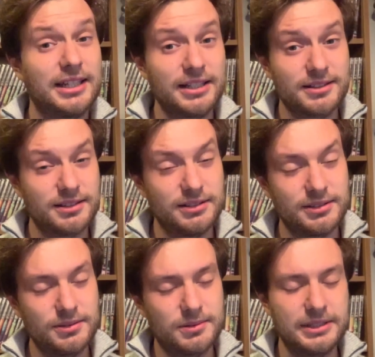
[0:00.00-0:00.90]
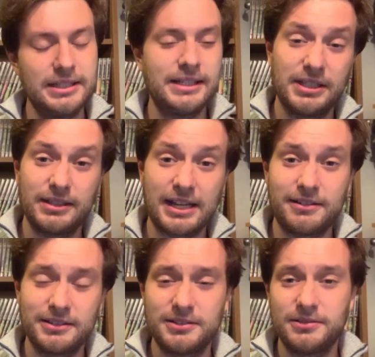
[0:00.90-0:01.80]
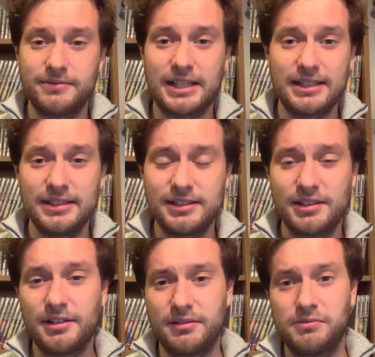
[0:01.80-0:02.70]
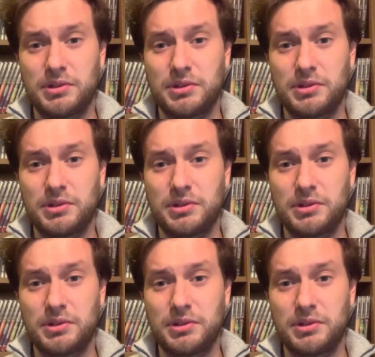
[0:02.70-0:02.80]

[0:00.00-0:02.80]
Excellent story. The character of Andy Stone,